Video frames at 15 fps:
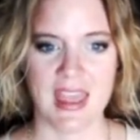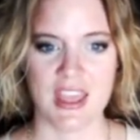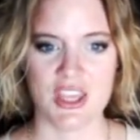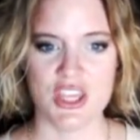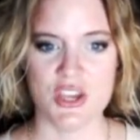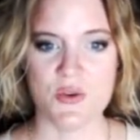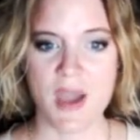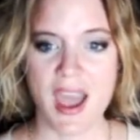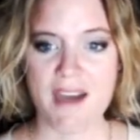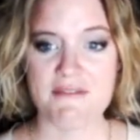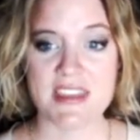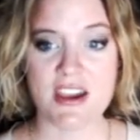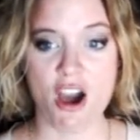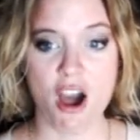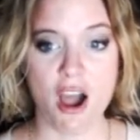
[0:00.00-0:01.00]
you have
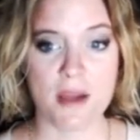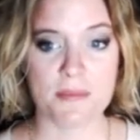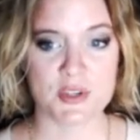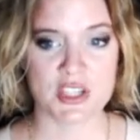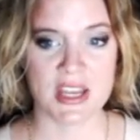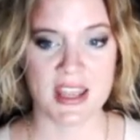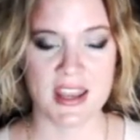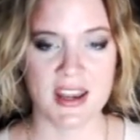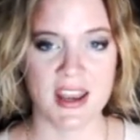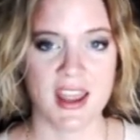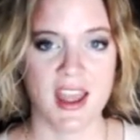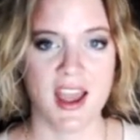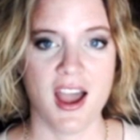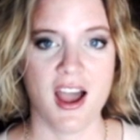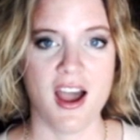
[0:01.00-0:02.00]
the option
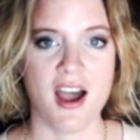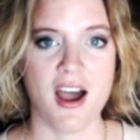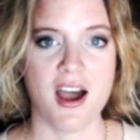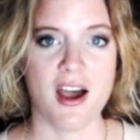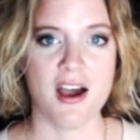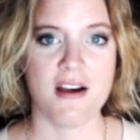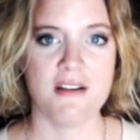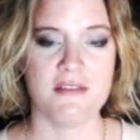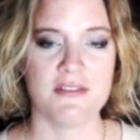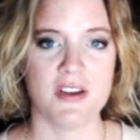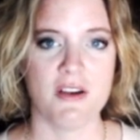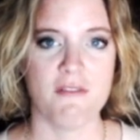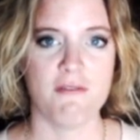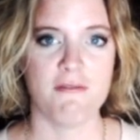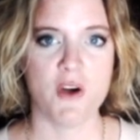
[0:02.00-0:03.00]
of
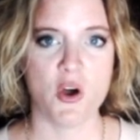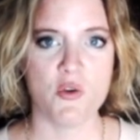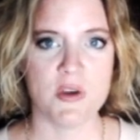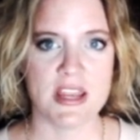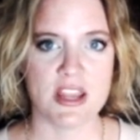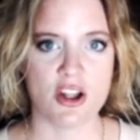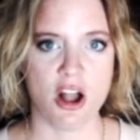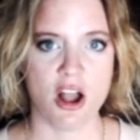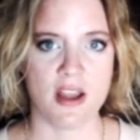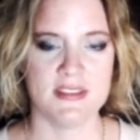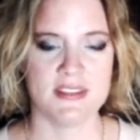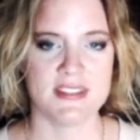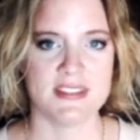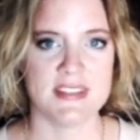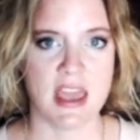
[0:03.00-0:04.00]
voting on
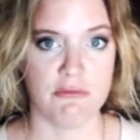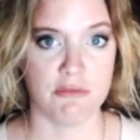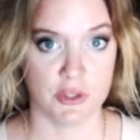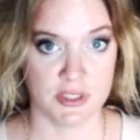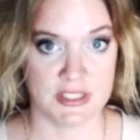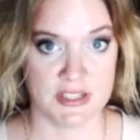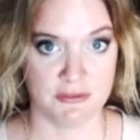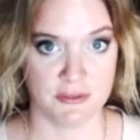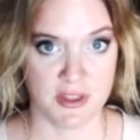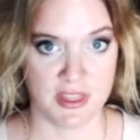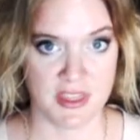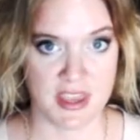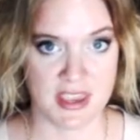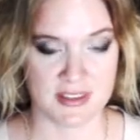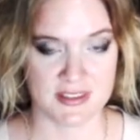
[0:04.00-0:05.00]
several different
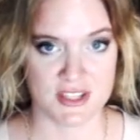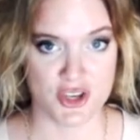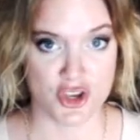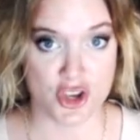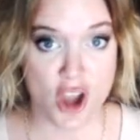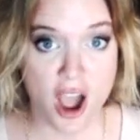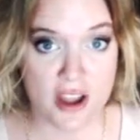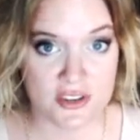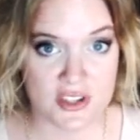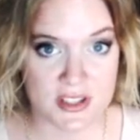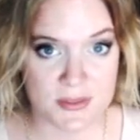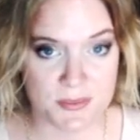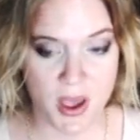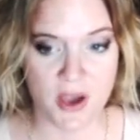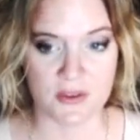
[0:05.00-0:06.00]
things, not
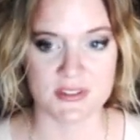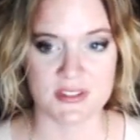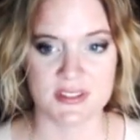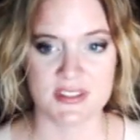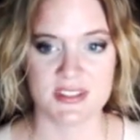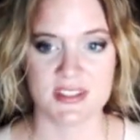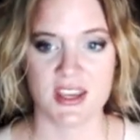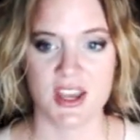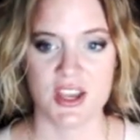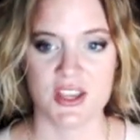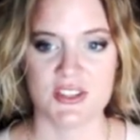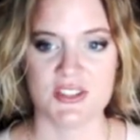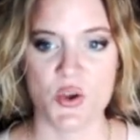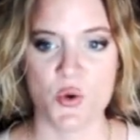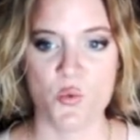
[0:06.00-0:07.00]
just posts.
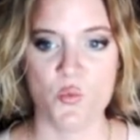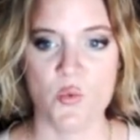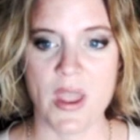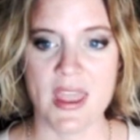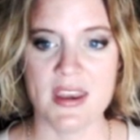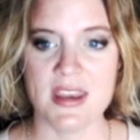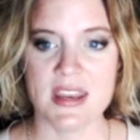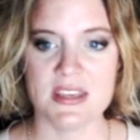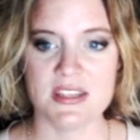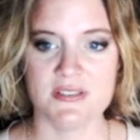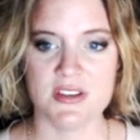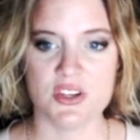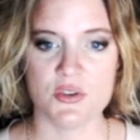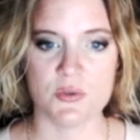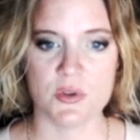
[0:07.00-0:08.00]
So when an
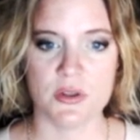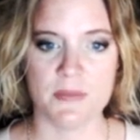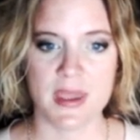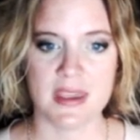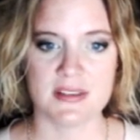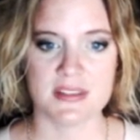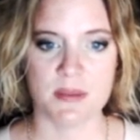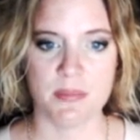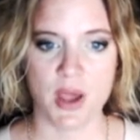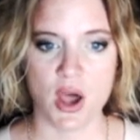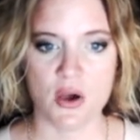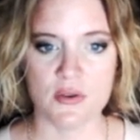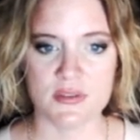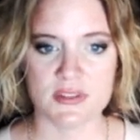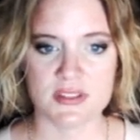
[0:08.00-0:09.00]
individual makes a
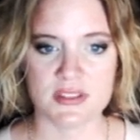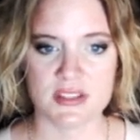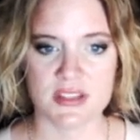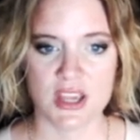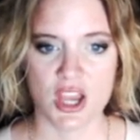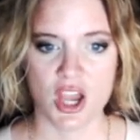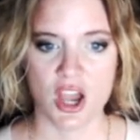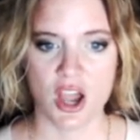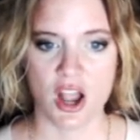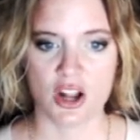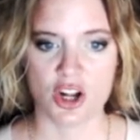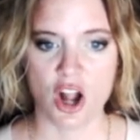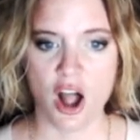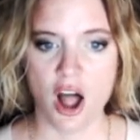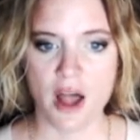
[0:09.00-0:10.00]
post, a
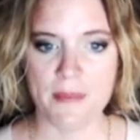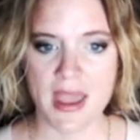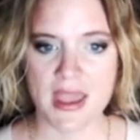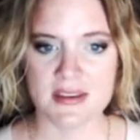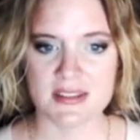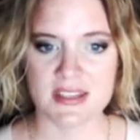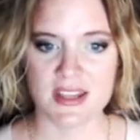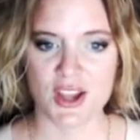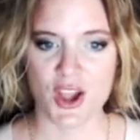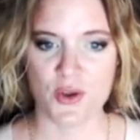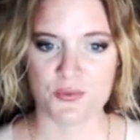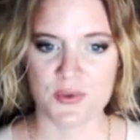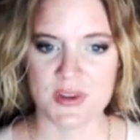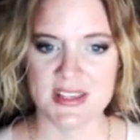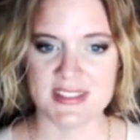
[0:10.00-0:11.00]
comment, a
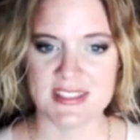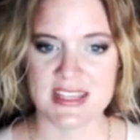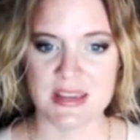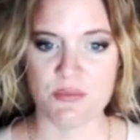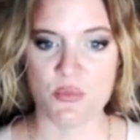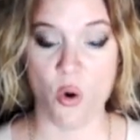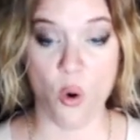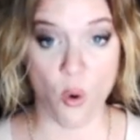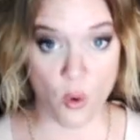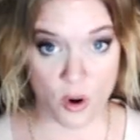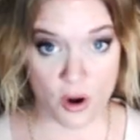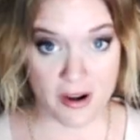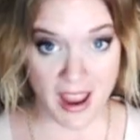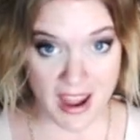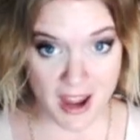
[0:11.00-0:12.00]
re-Steem,
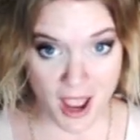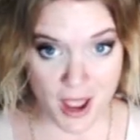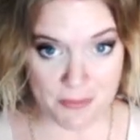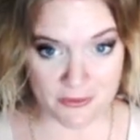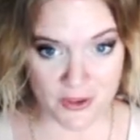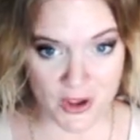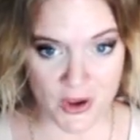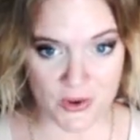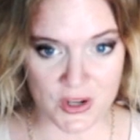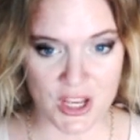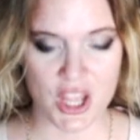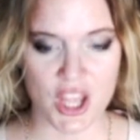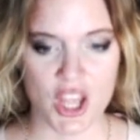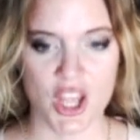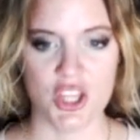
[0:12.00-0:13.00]
or an upvote,
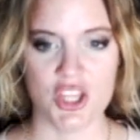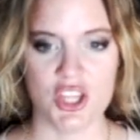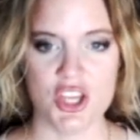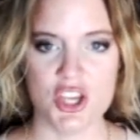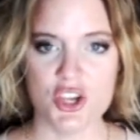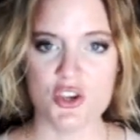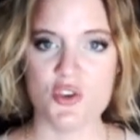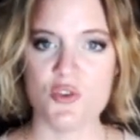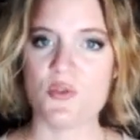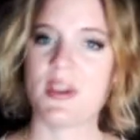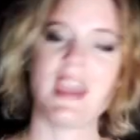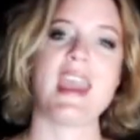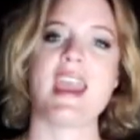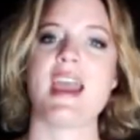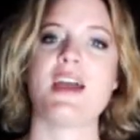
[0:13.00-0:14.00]
you
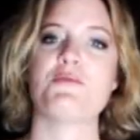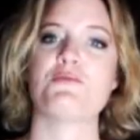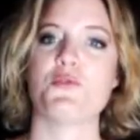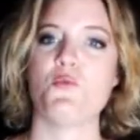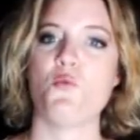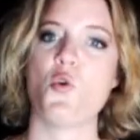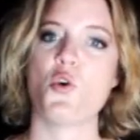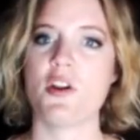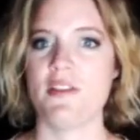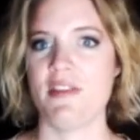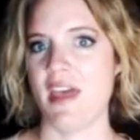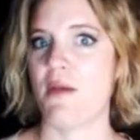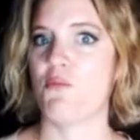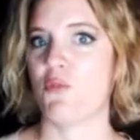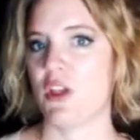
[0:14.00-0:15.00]
can reward
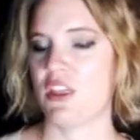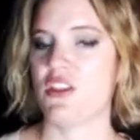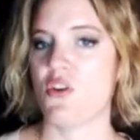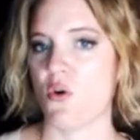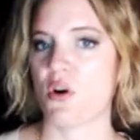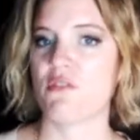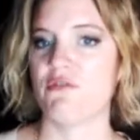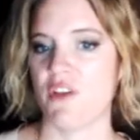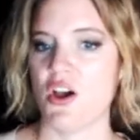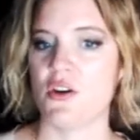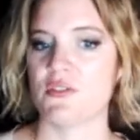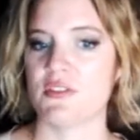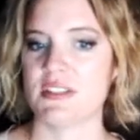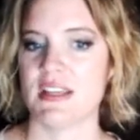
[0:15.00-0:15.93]
them with your vote.